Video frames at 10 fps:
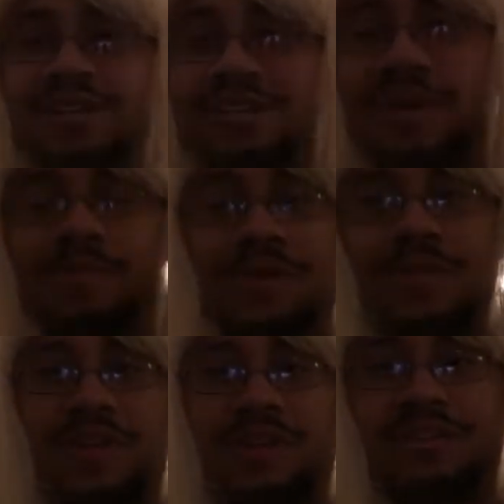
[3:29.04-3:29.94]

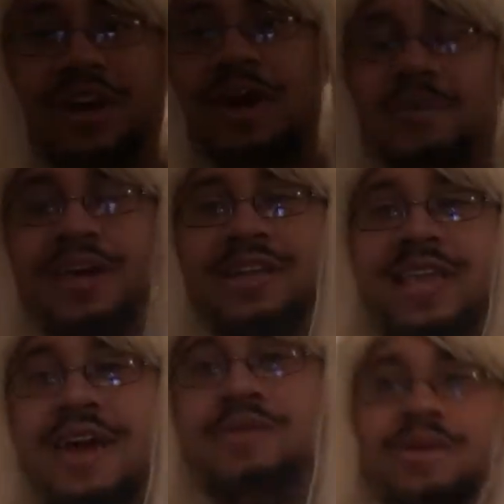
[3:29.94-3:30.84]
simple a job like
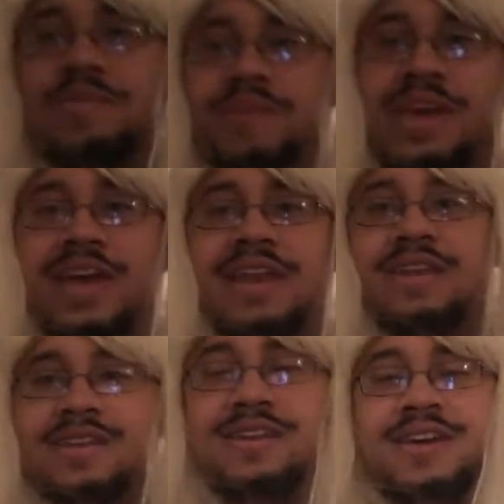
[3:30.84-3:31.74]
that would have been.
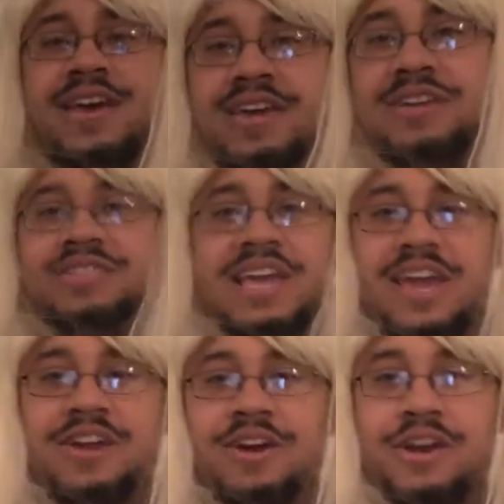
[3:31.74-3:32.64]
You just
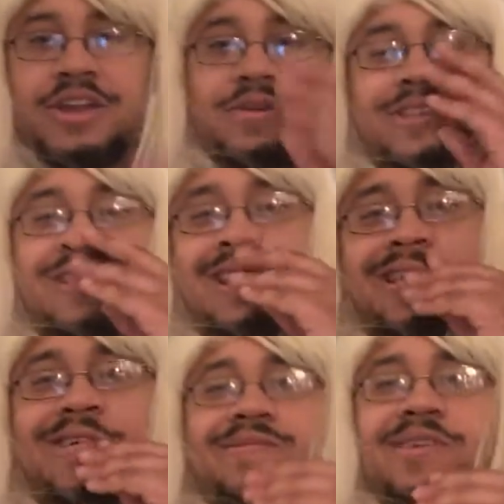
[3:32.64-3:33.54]
can't argue with it.
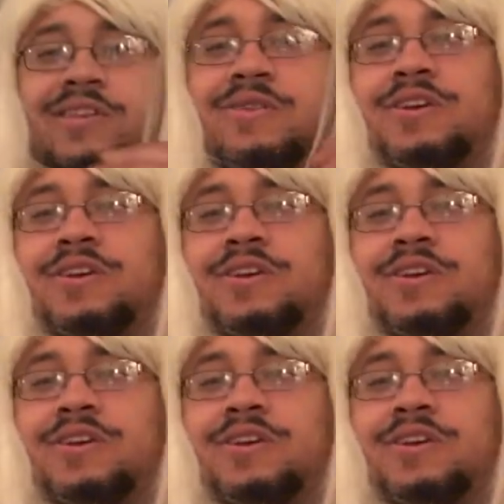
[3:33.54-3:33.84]
I mean, you